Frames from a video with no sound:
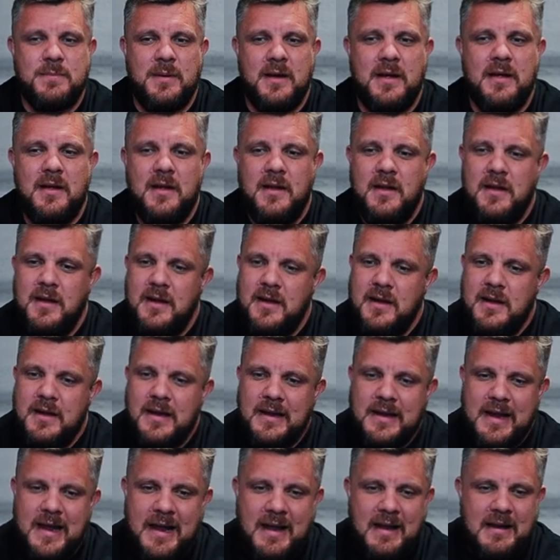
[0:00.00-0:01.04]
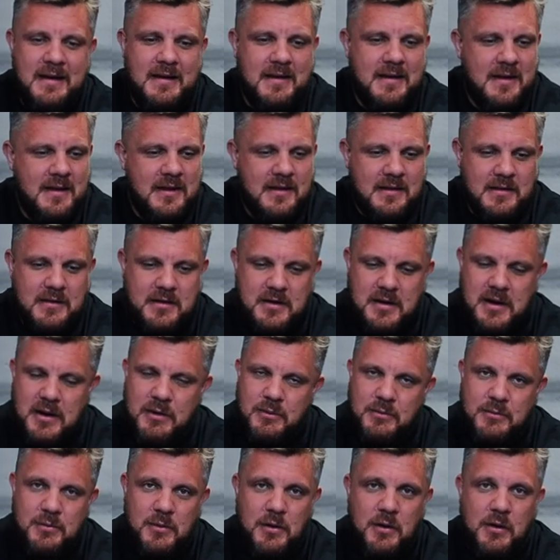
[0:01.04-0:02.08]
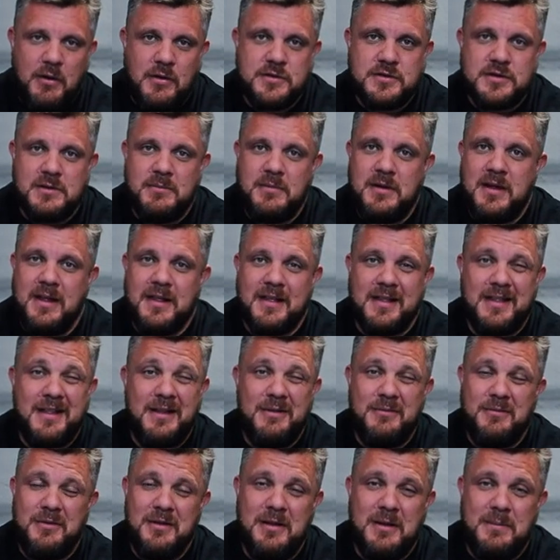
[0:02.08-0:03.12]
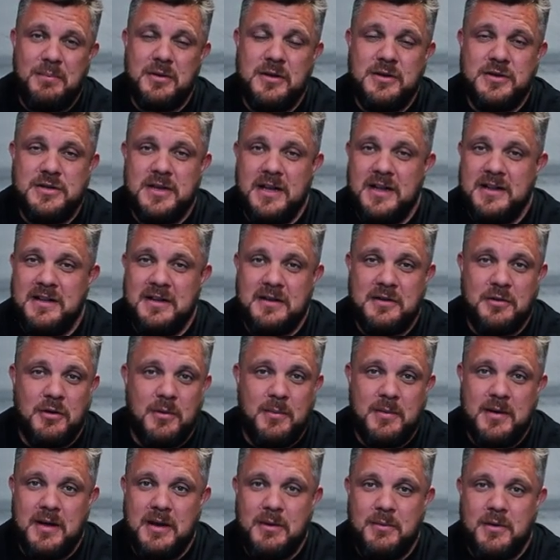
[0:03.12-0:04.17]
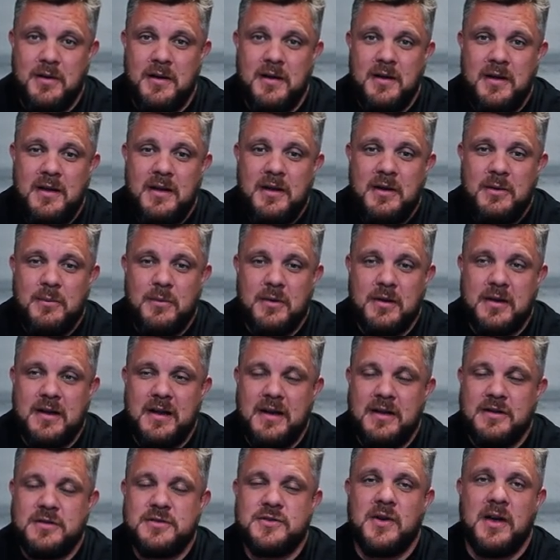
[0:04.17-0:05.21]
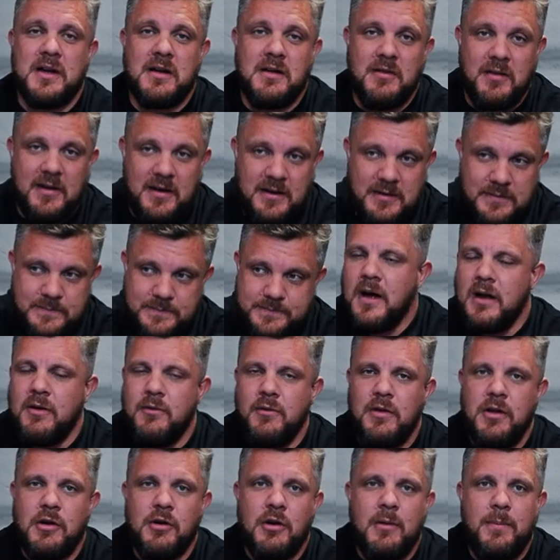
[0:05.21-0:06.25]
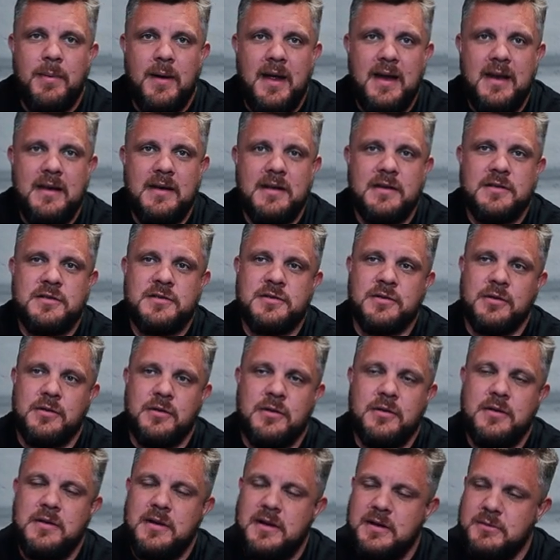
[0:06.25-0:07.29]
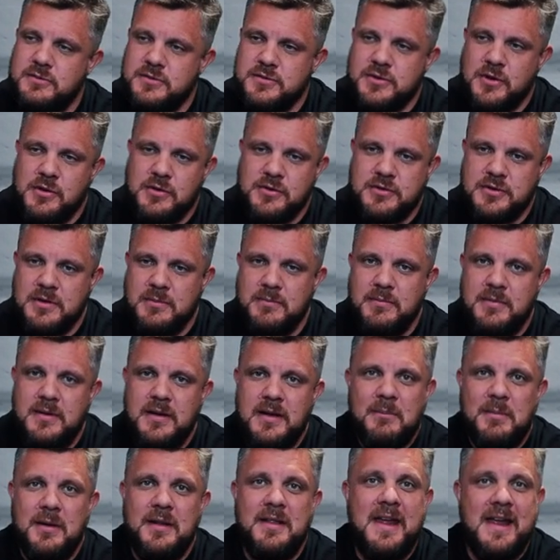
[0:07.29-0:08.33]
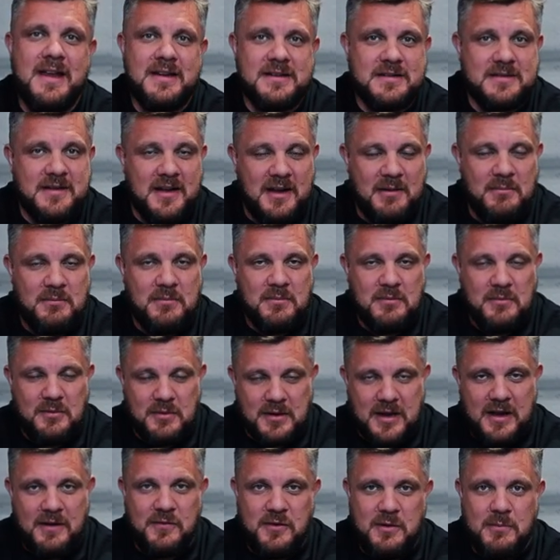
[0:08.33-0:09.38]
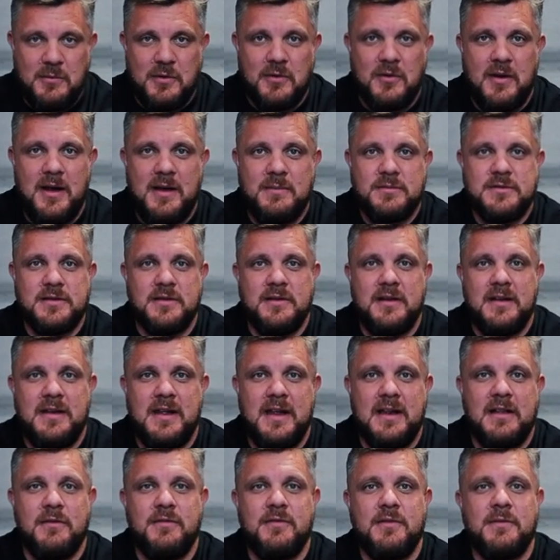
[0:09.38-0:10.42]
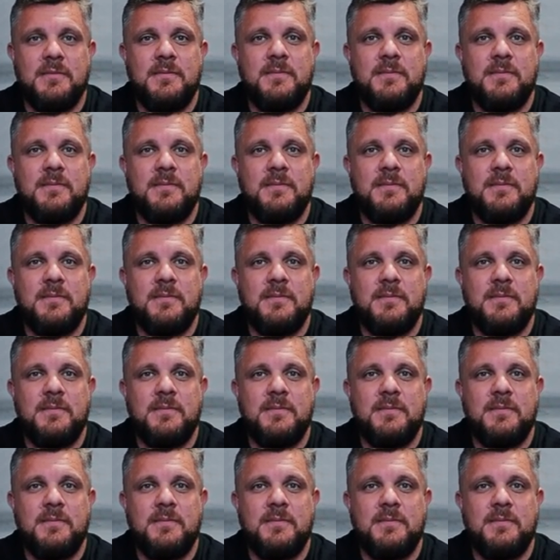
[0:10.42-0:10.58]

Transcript: But again, crowd were awesome. I think they really appreciated that Tom and I were kind of struggling and really got behind us. So it was awesome. But next time we'll get a few more reps in the deadlift.